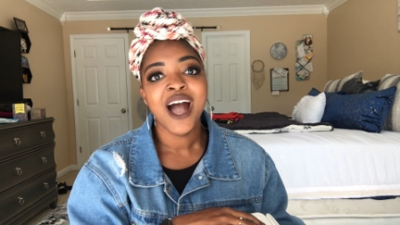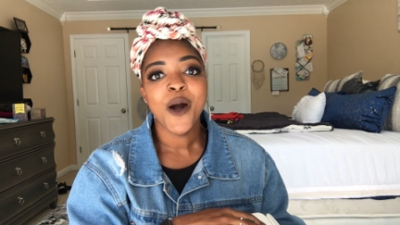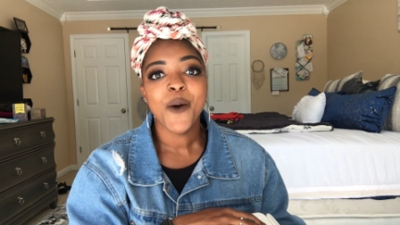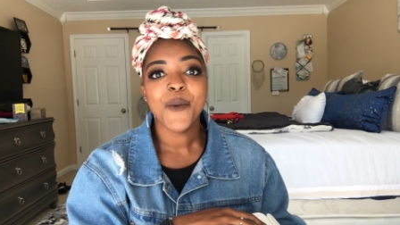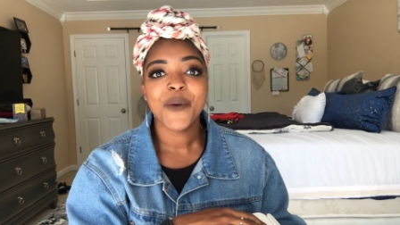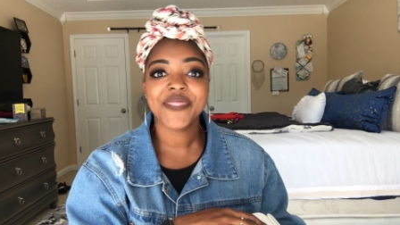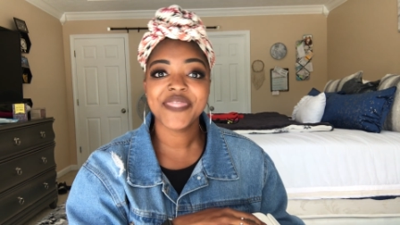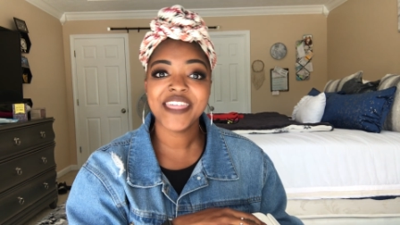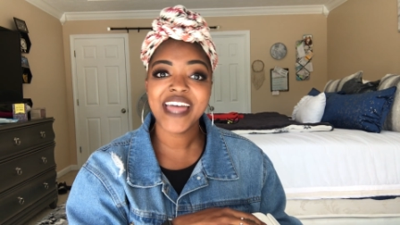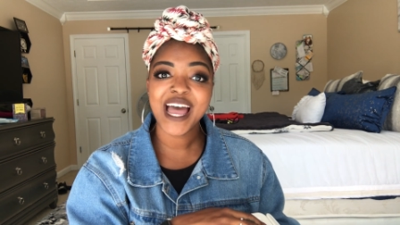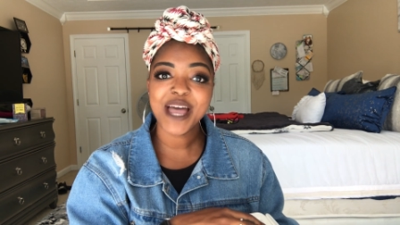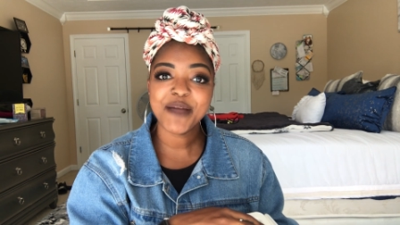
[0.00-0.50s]

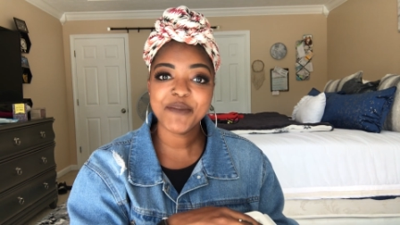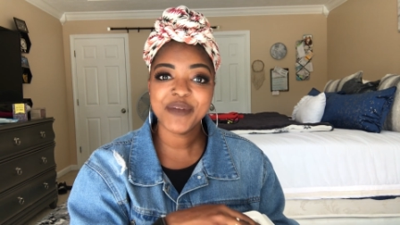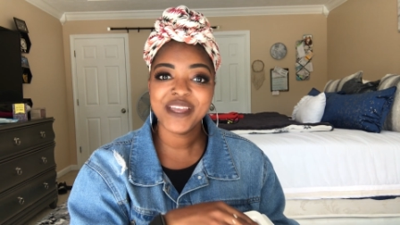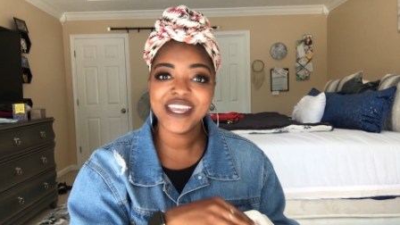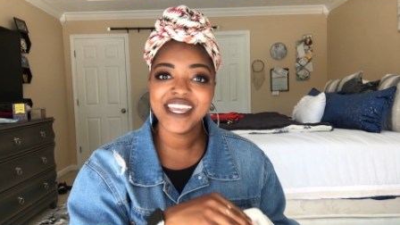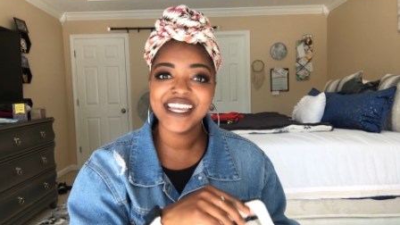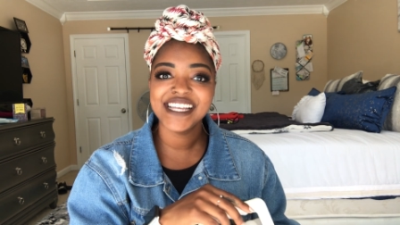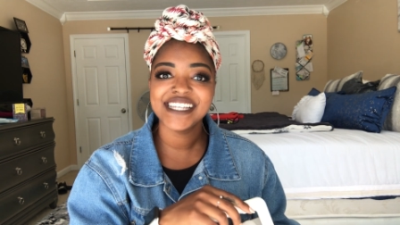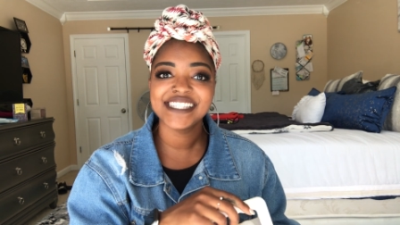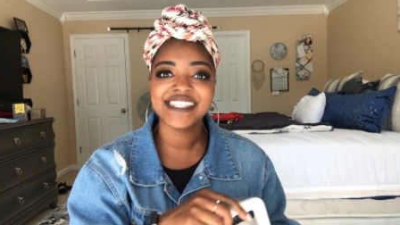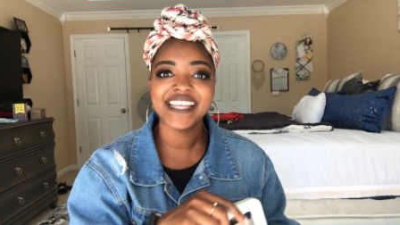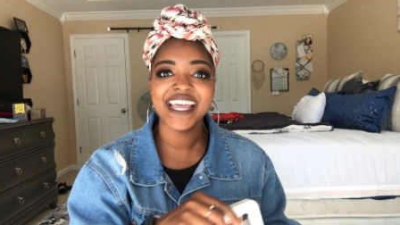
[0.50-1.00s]
with that
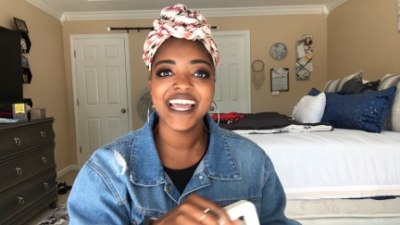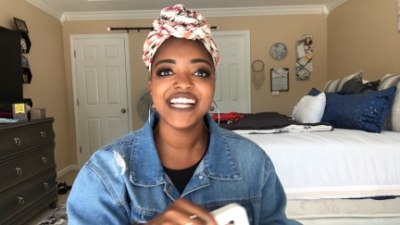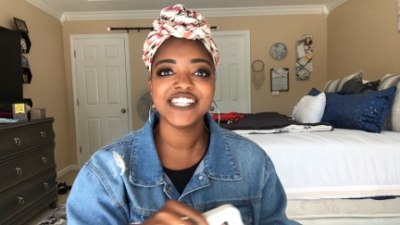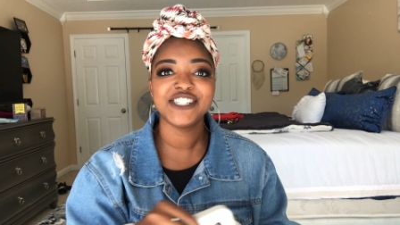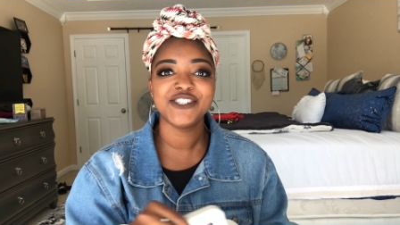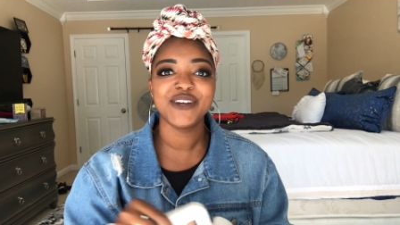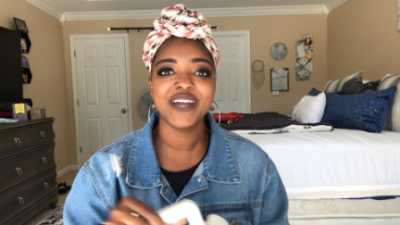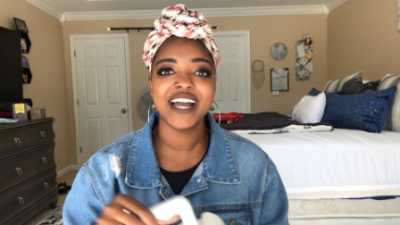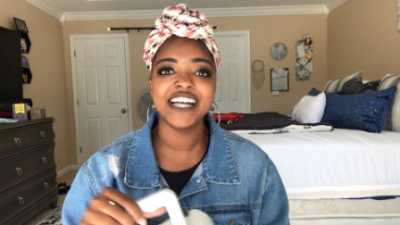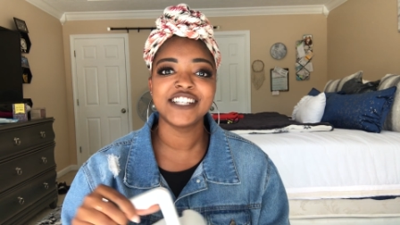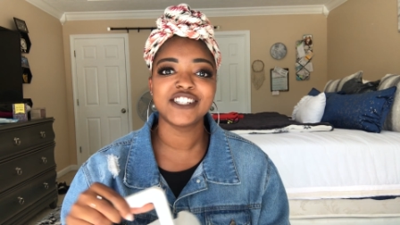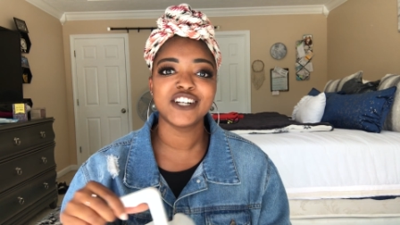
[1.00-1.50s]
being said,
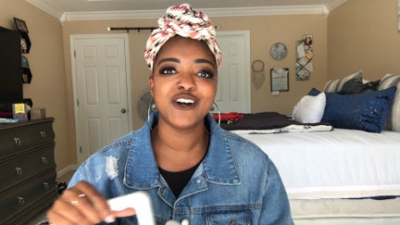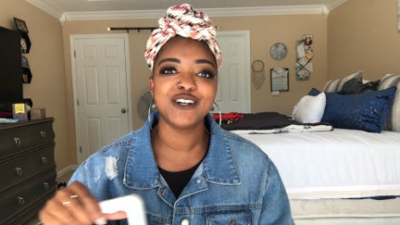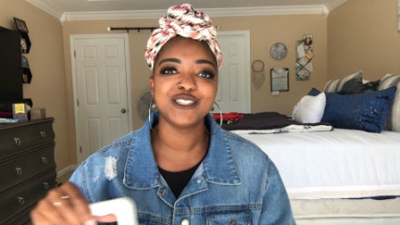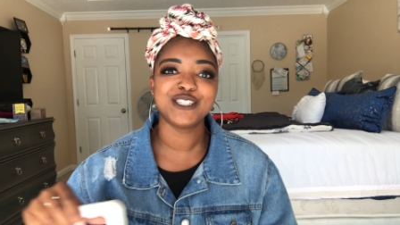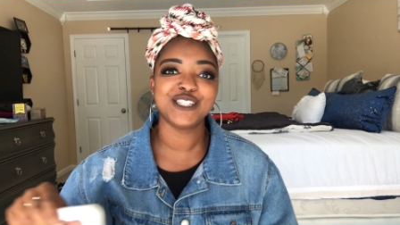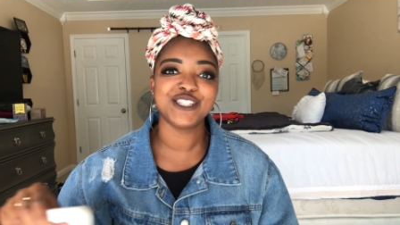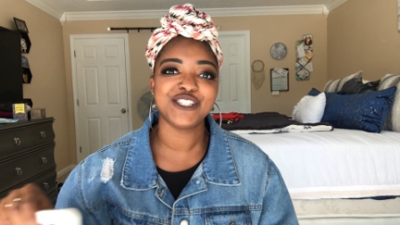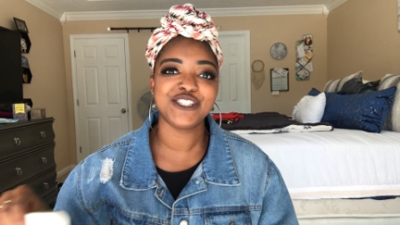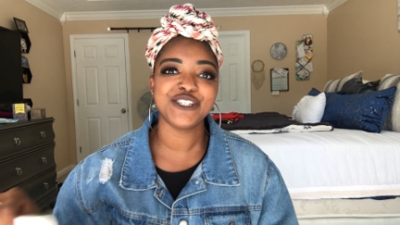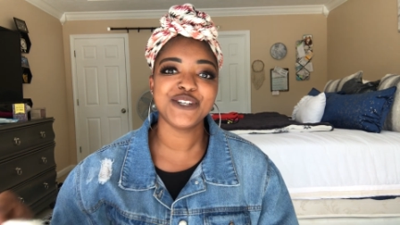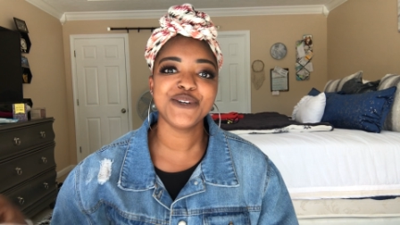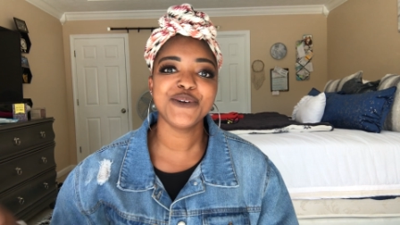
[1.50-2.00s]
you guys are
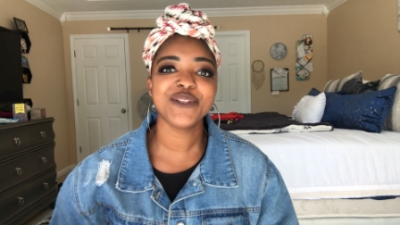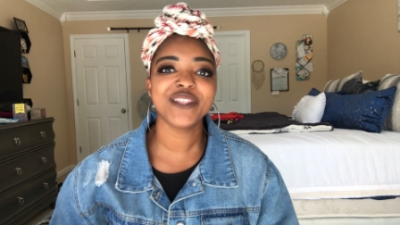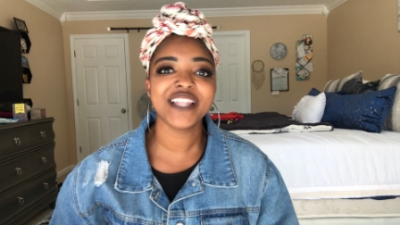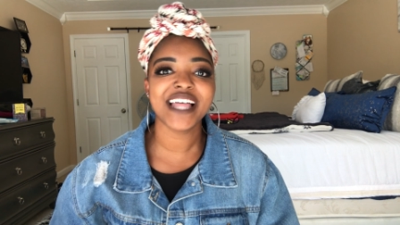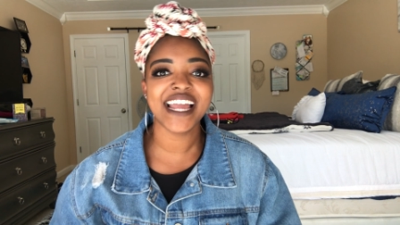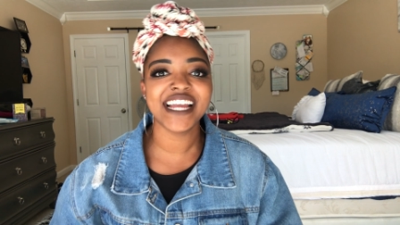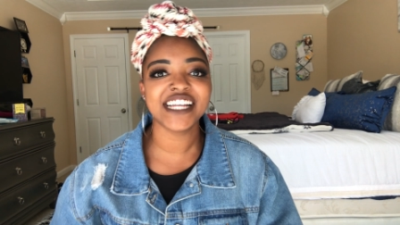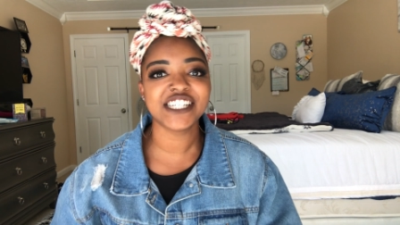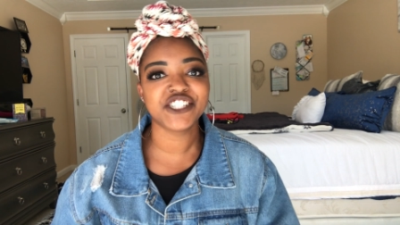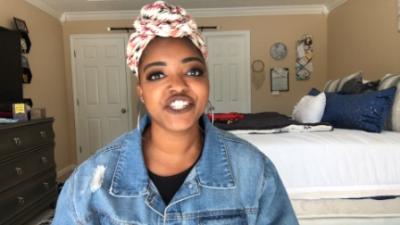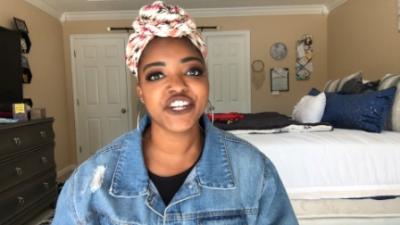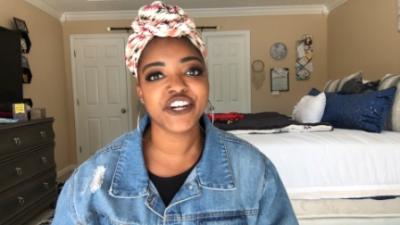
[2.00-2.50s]
to do
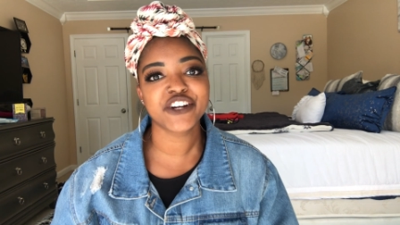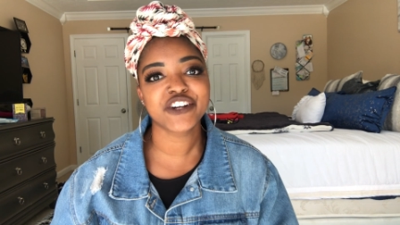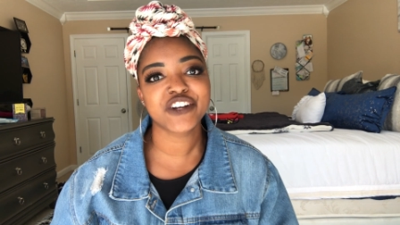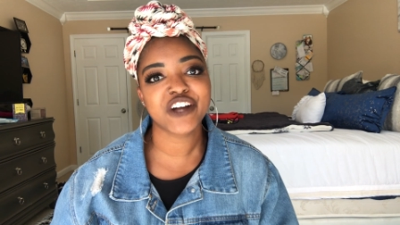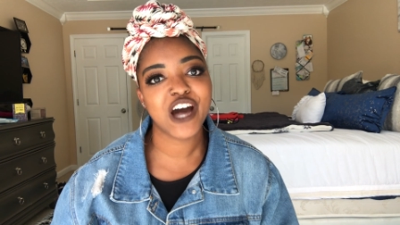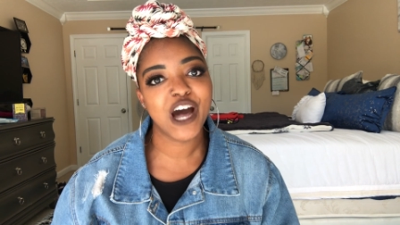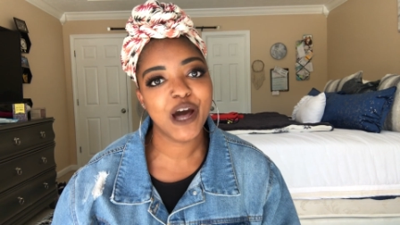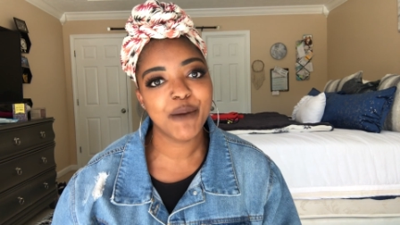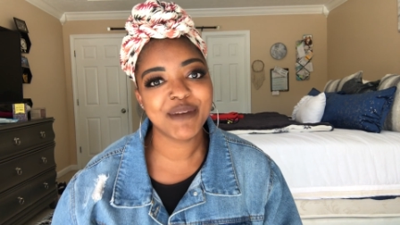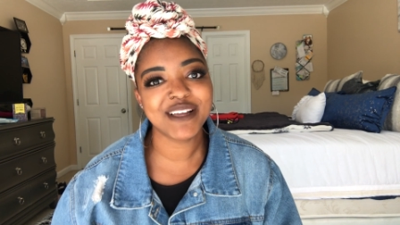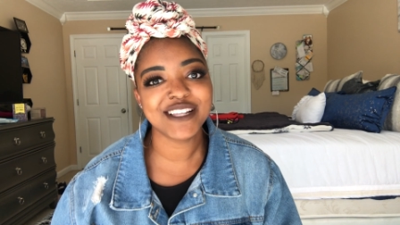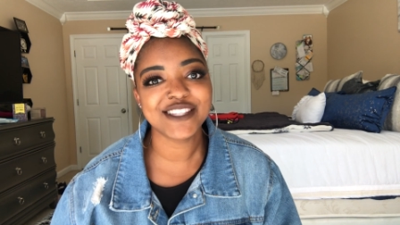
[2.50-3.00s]
like, share,
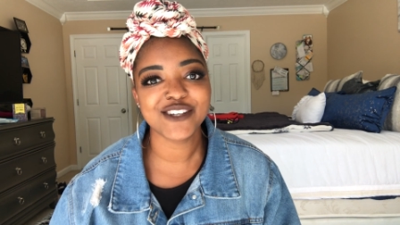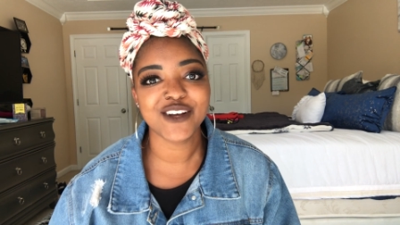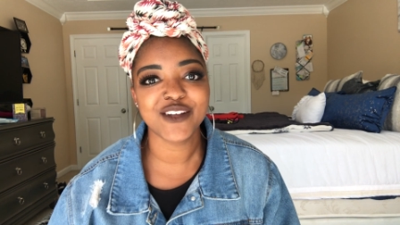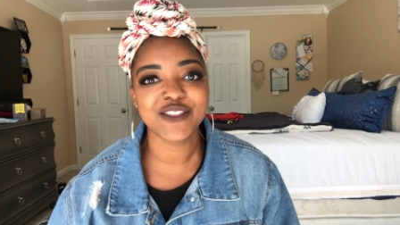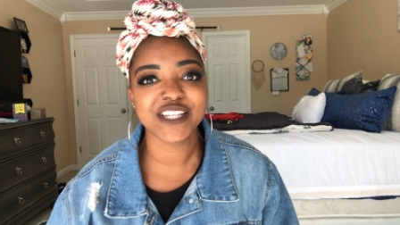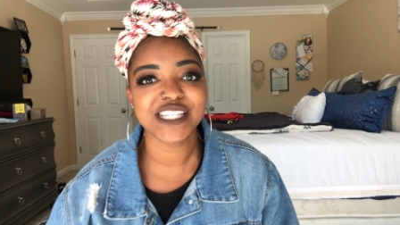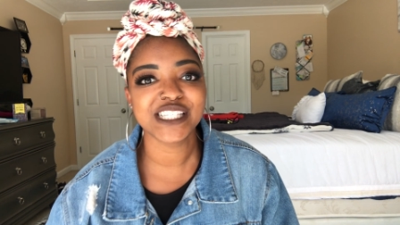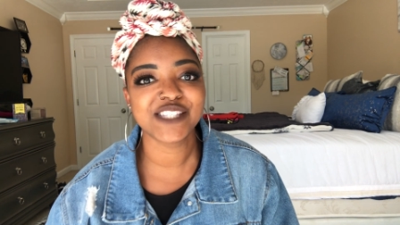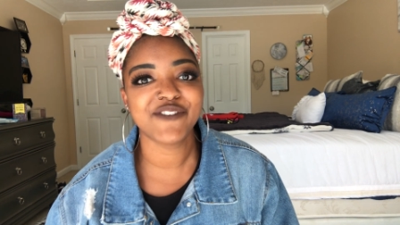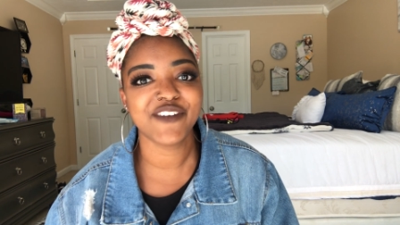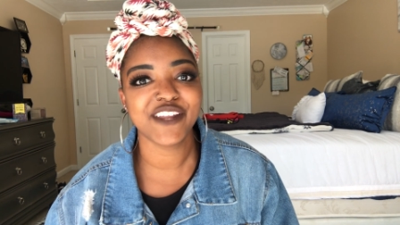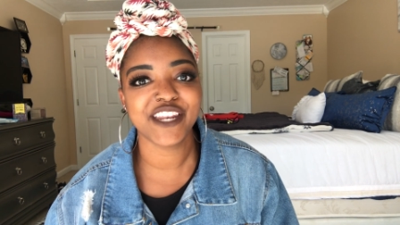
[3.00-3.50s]
comment on
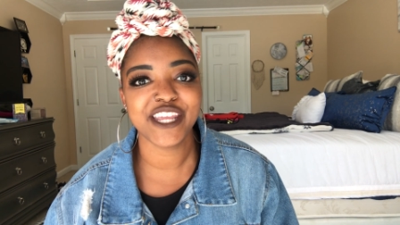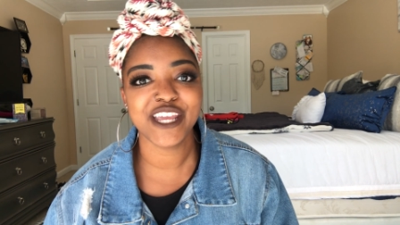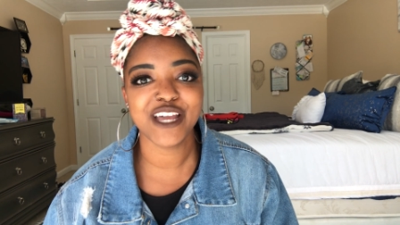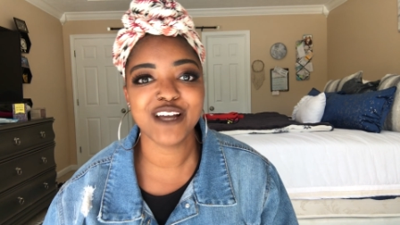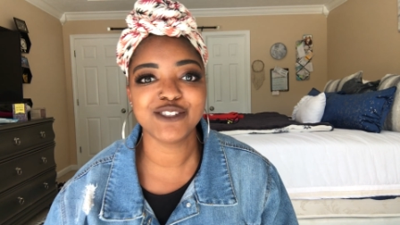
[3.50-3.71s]
this video.